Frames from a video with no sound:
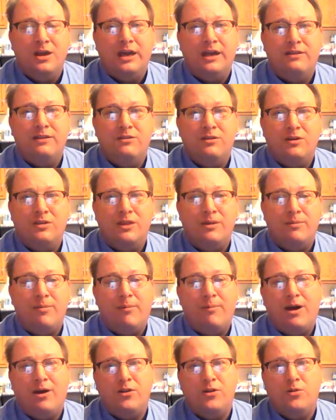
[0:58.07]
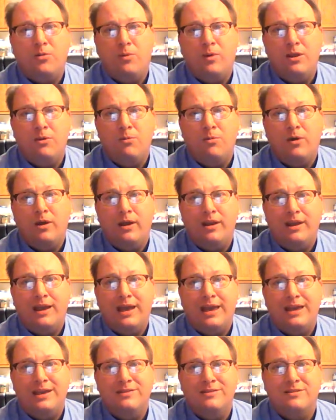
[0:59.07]
it took them about 21
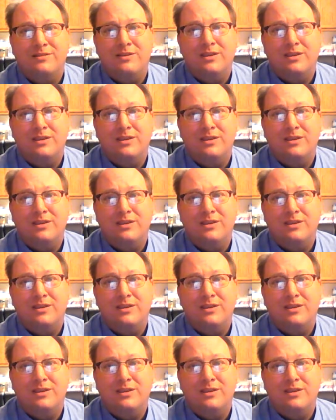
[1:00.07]
days